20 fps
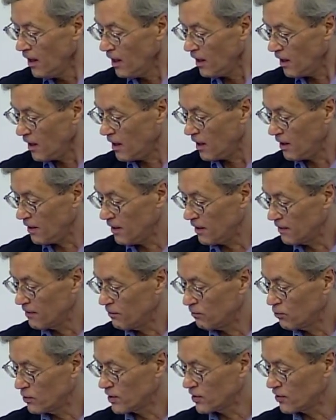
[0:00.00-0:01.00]
Uh,
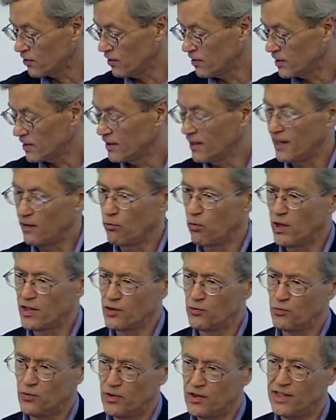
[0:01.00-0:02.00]
research that
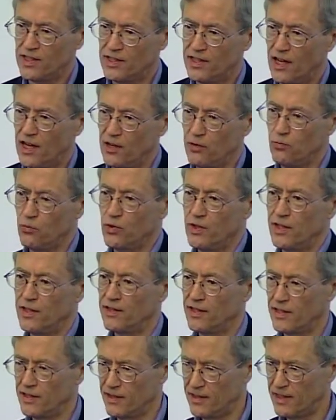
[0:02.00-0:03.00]
wasn't really done
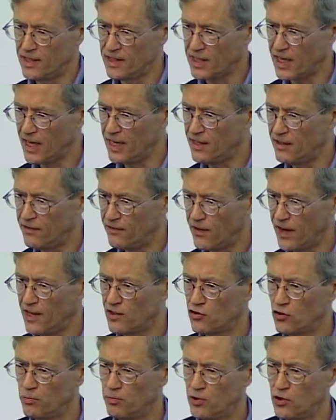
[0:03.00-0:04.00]
with uh, this kind of
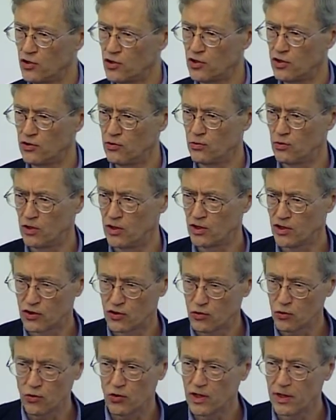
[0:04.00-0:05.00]
attribution or
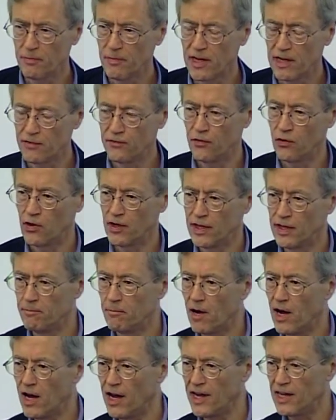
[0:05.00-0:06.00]
story metaphor in
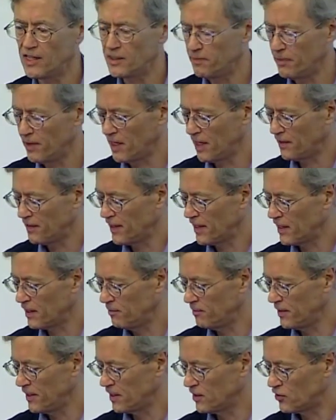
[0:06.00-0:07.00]
mind, but I think
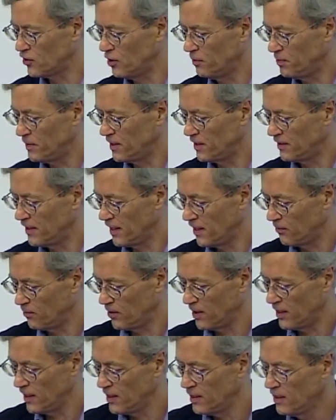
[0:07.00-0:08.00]
can be interpreted that
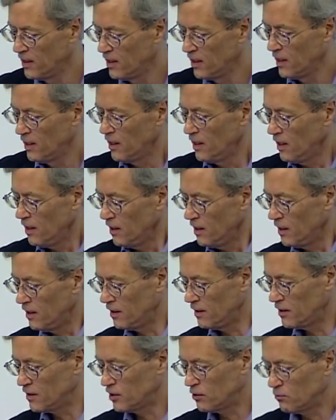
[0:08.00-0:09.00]
way,
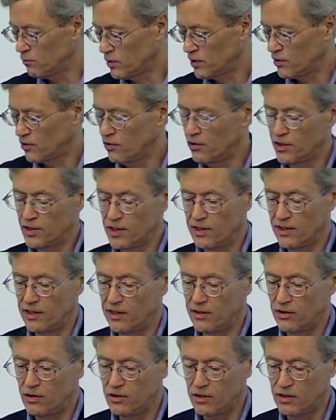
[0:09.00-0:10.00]
is research
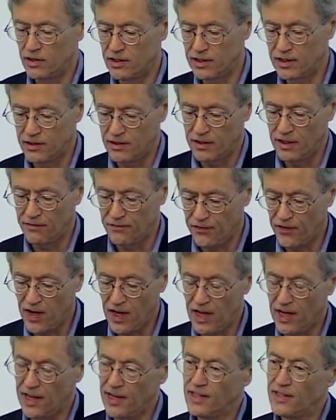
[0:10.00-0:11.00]
that, that
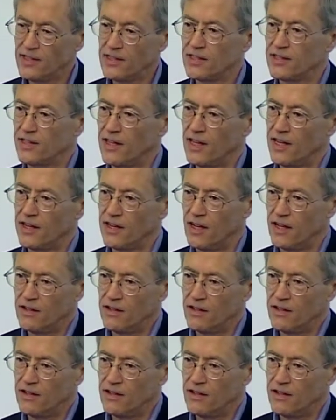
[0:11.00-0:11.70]
finds that